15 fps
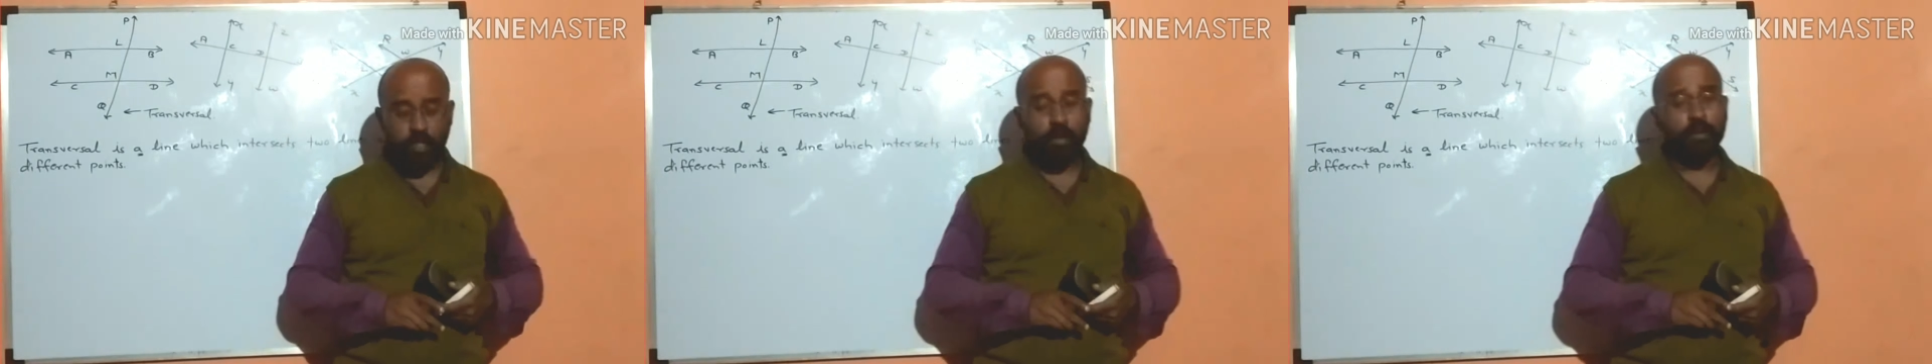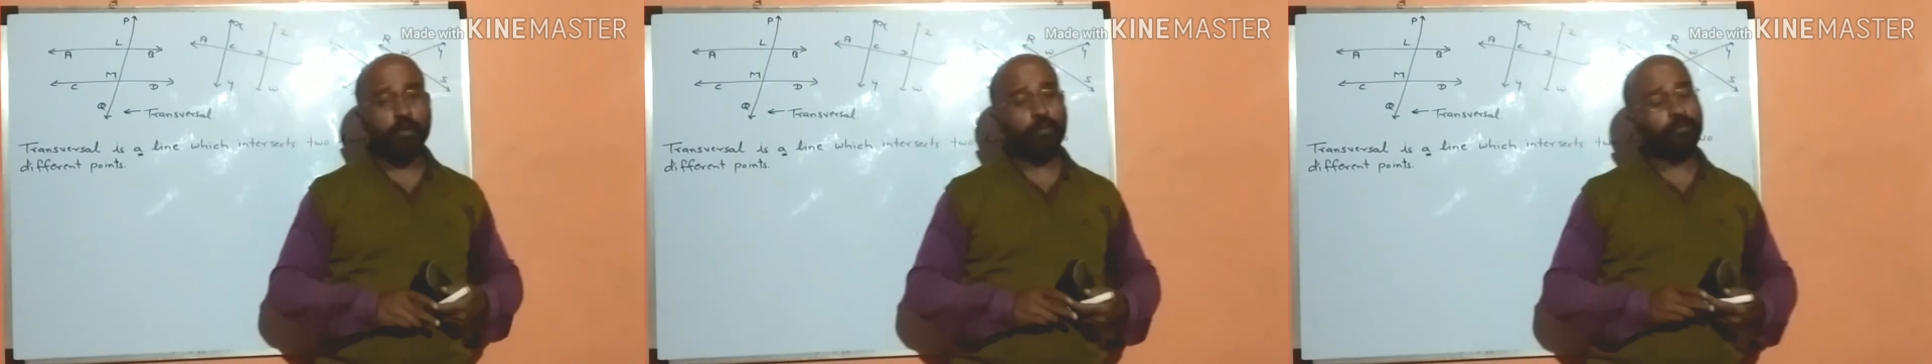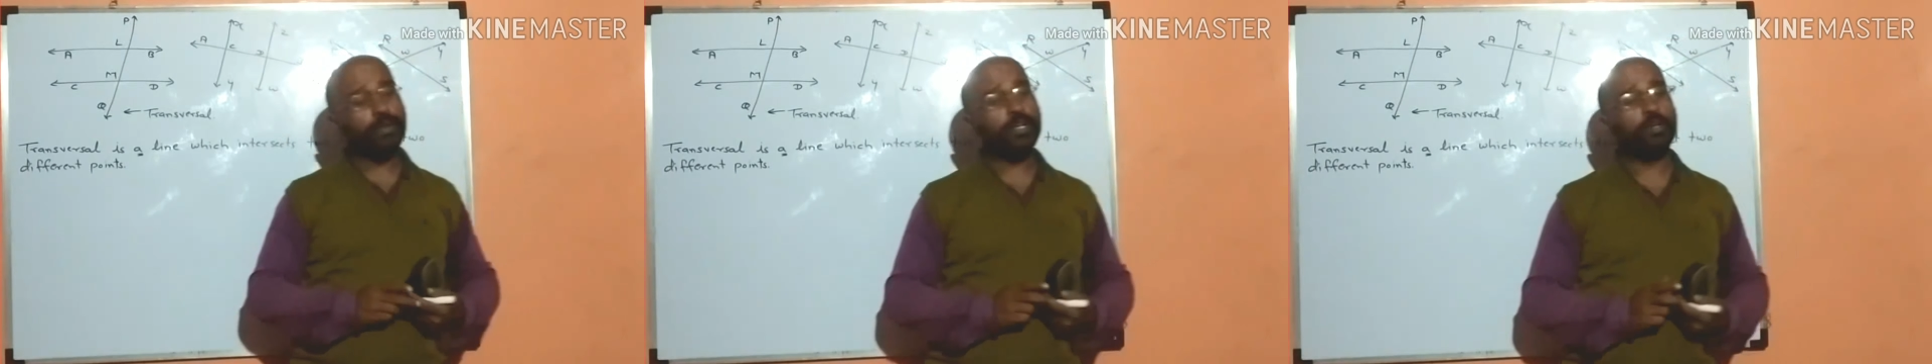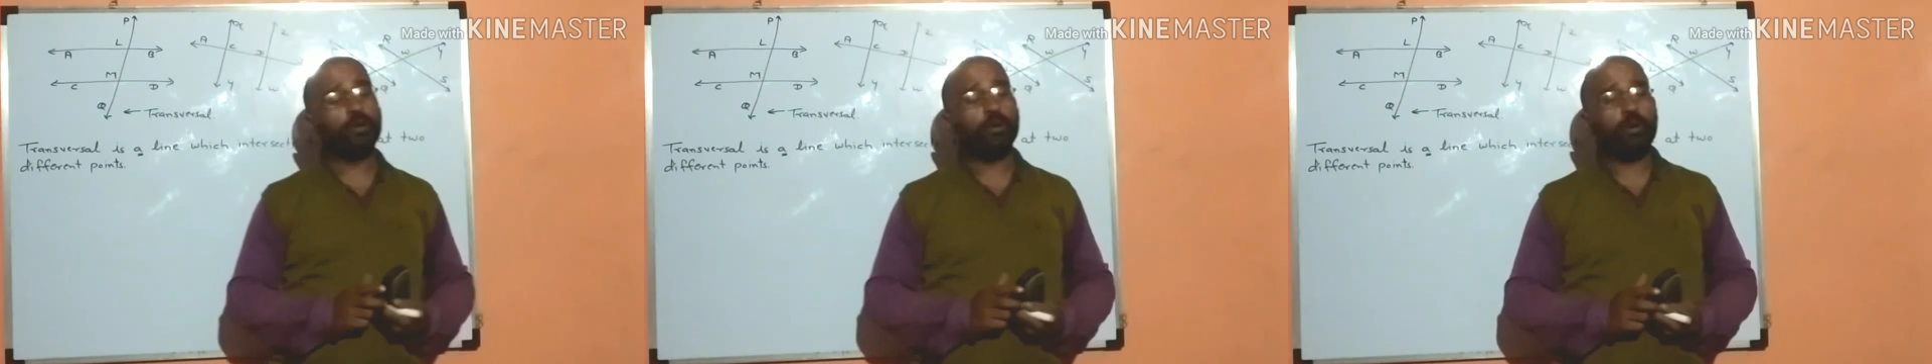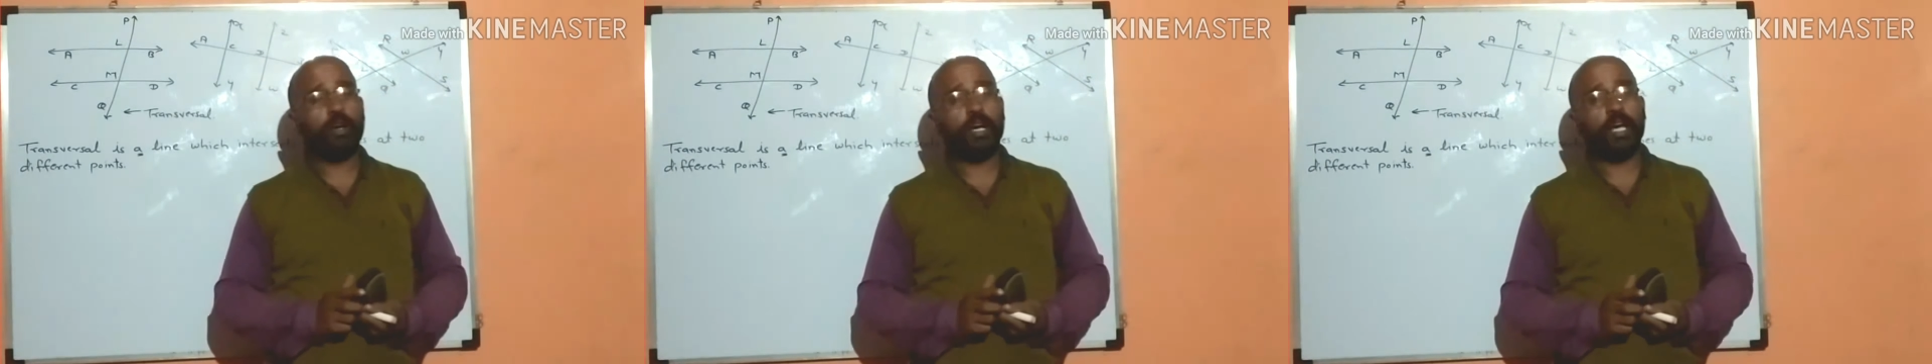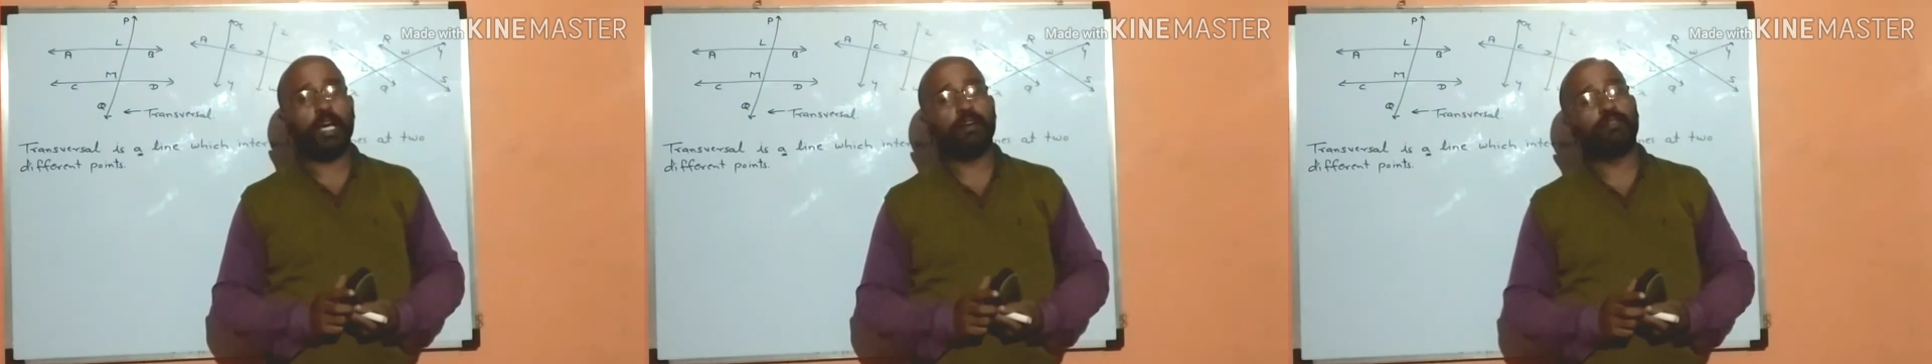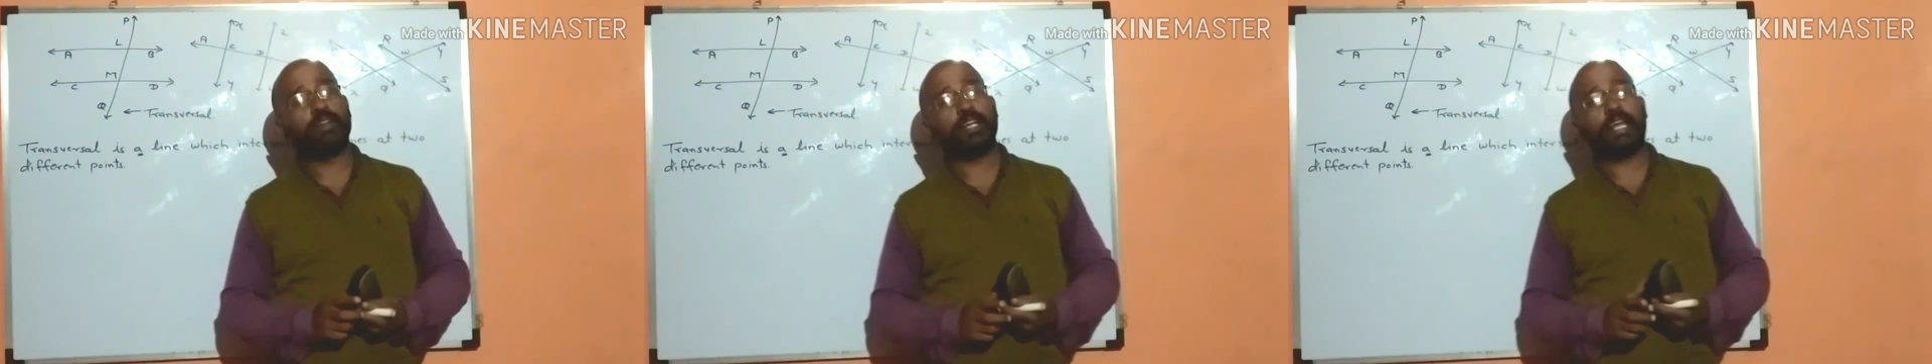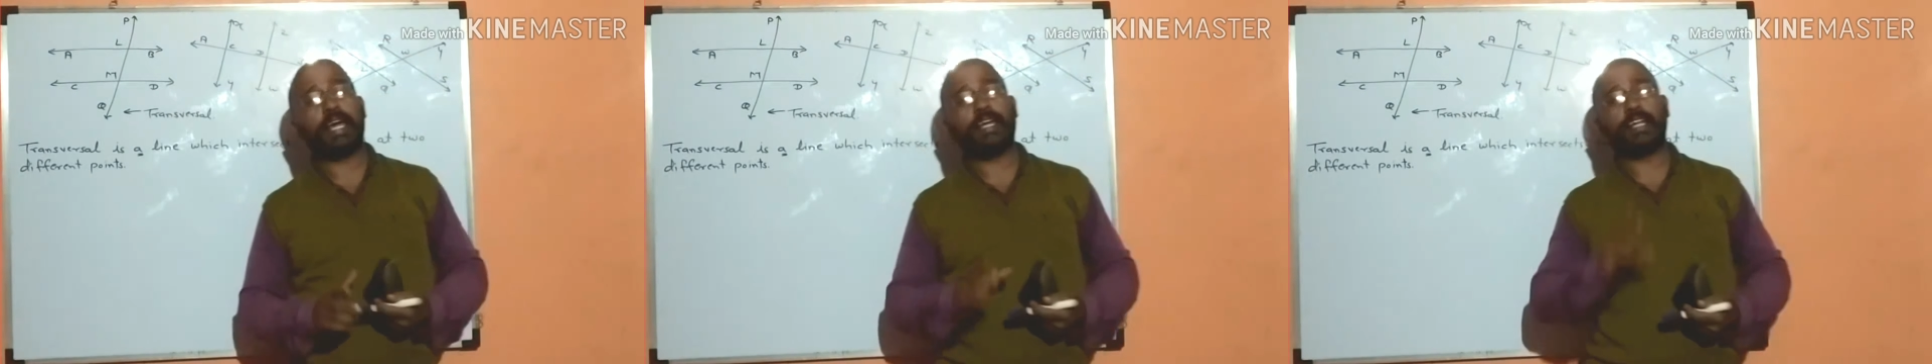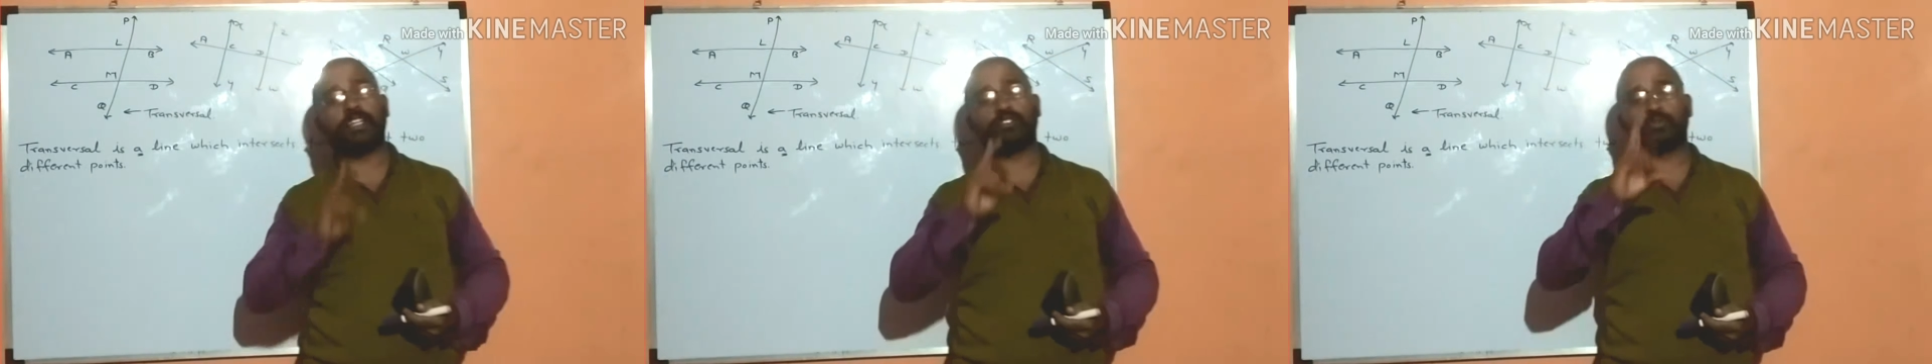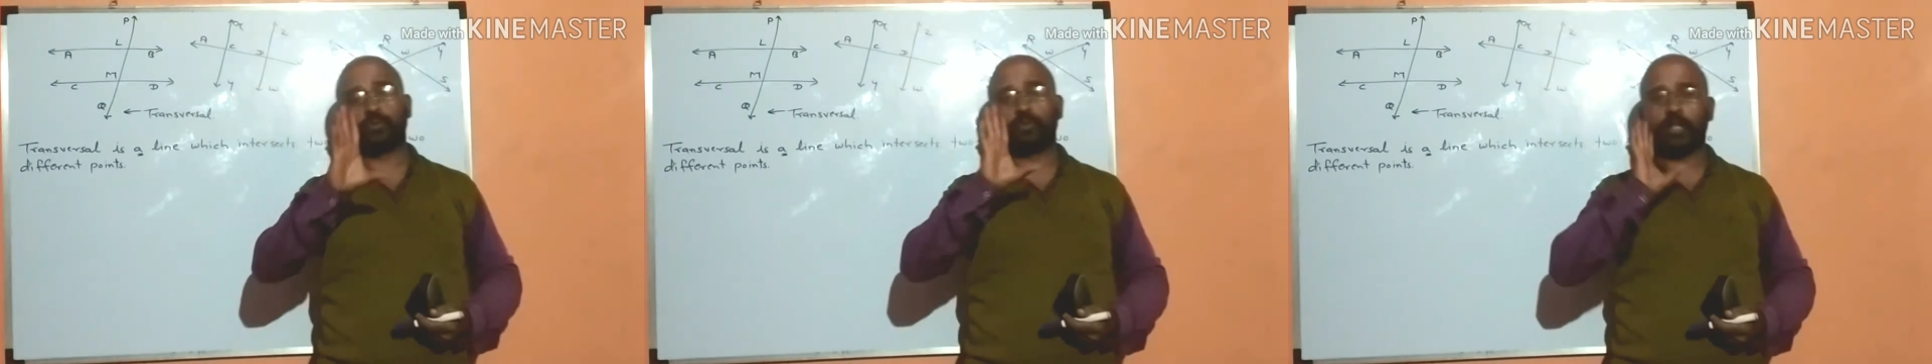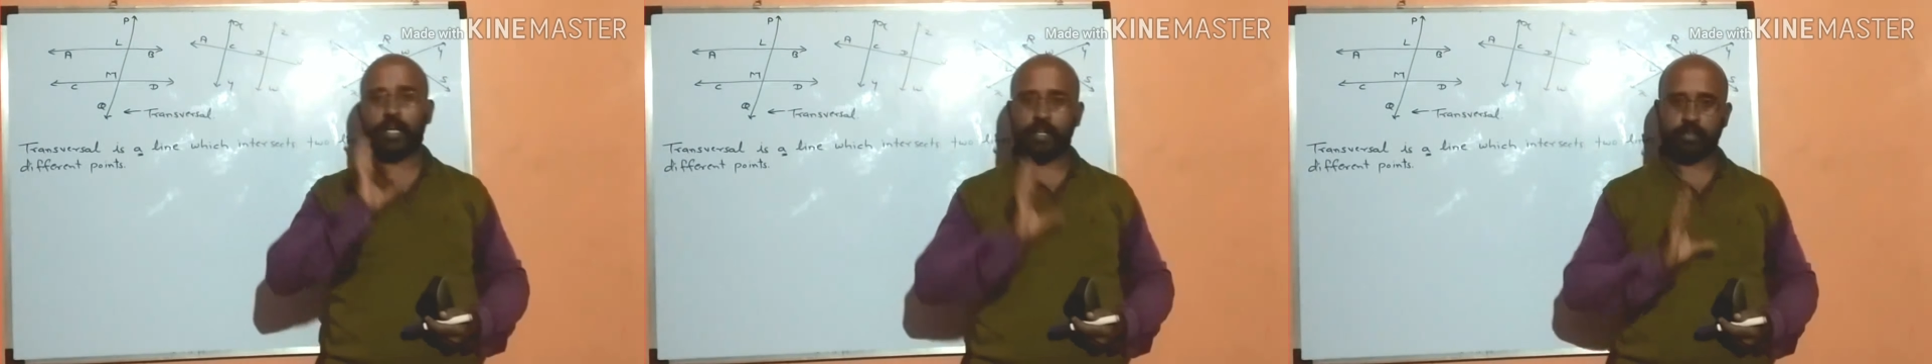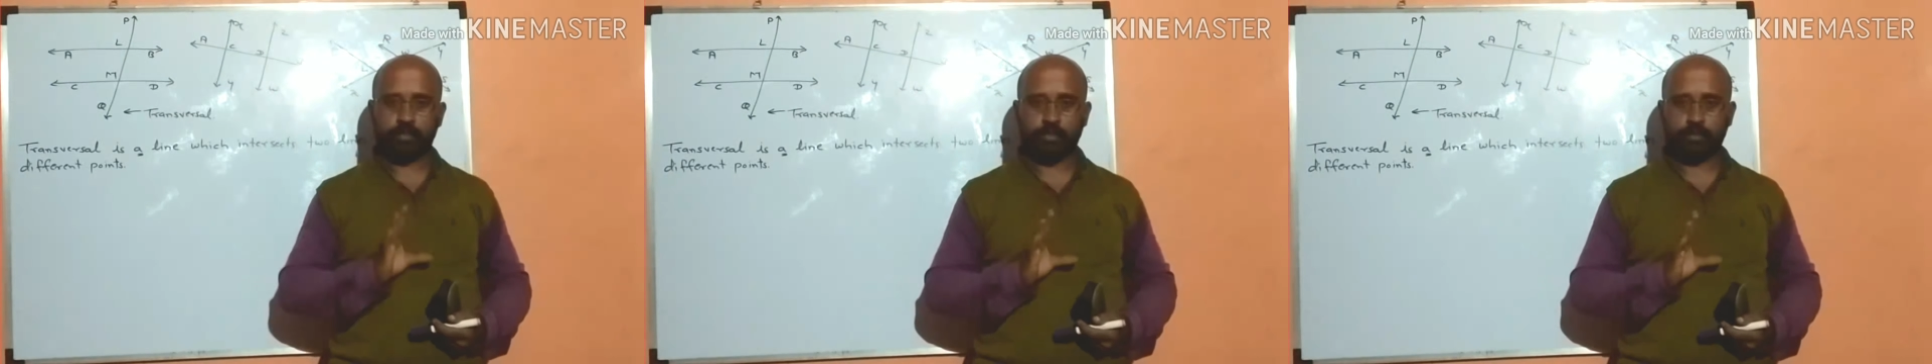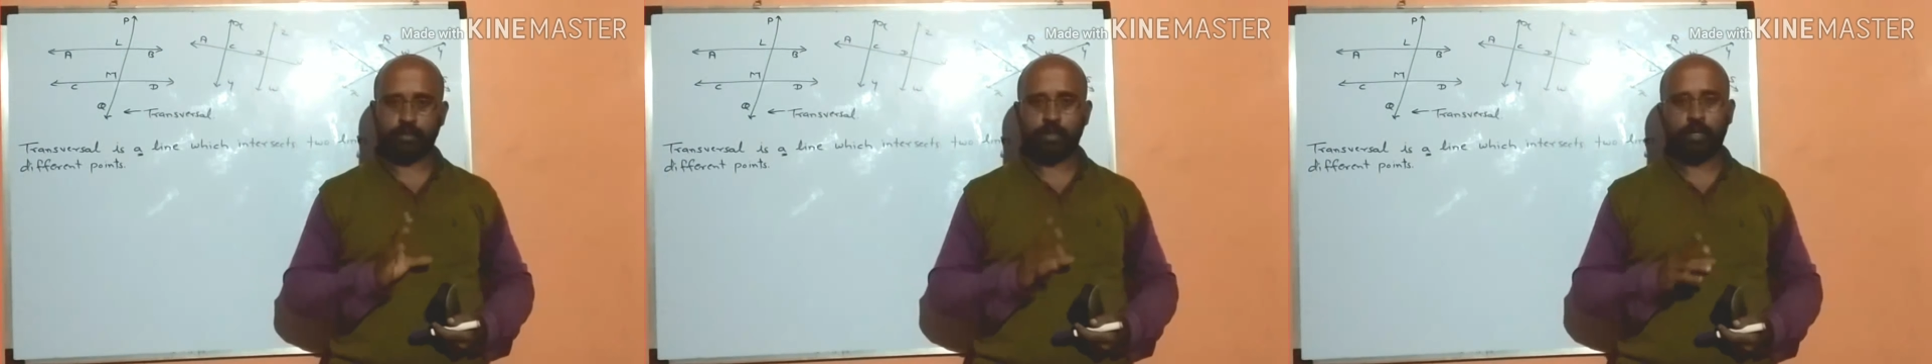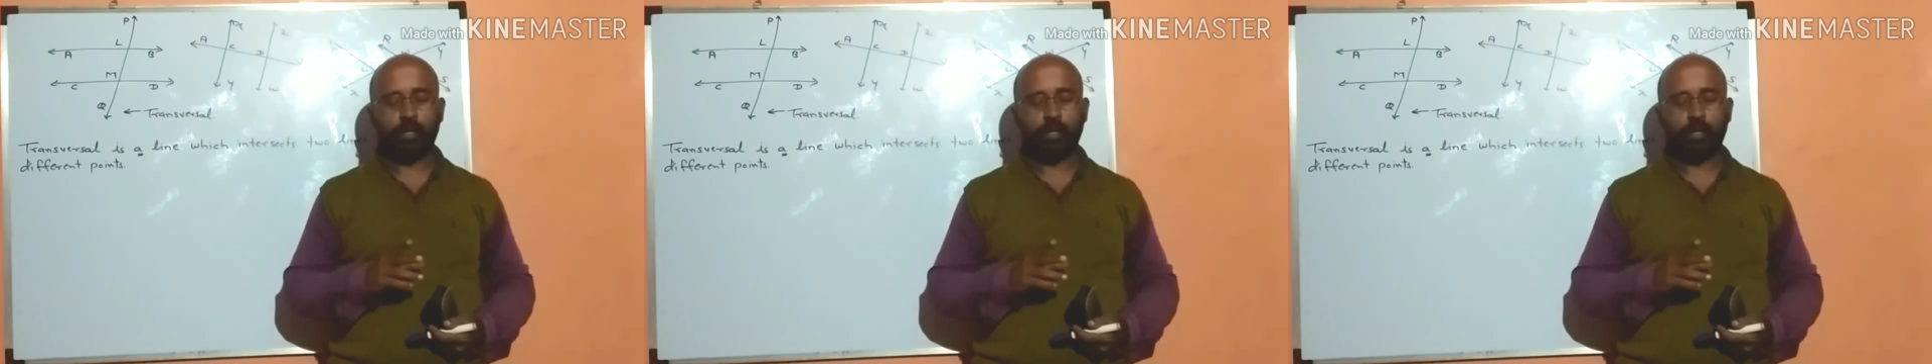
we know every line has two directions.